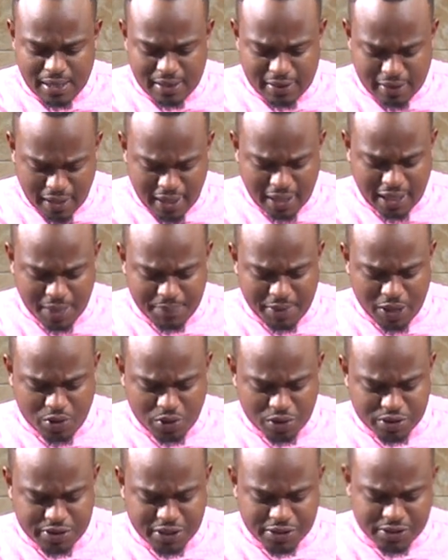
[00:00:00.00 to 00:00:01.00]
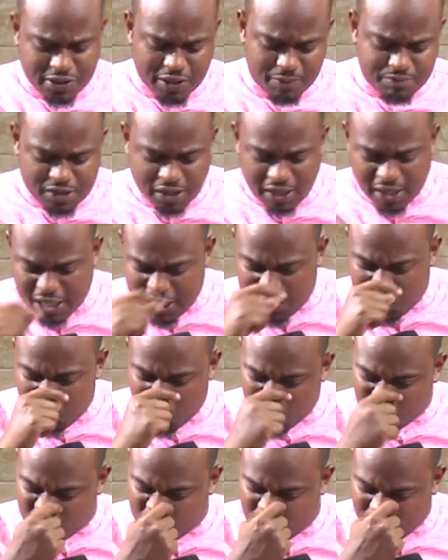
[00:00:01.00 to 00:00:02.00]
Then I came across this scripture in
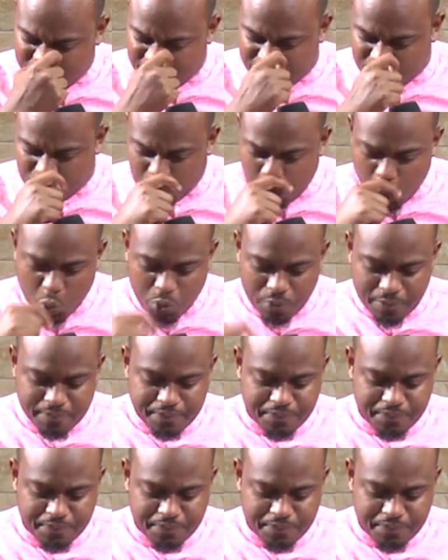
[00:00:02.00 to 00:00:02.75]
Luke 22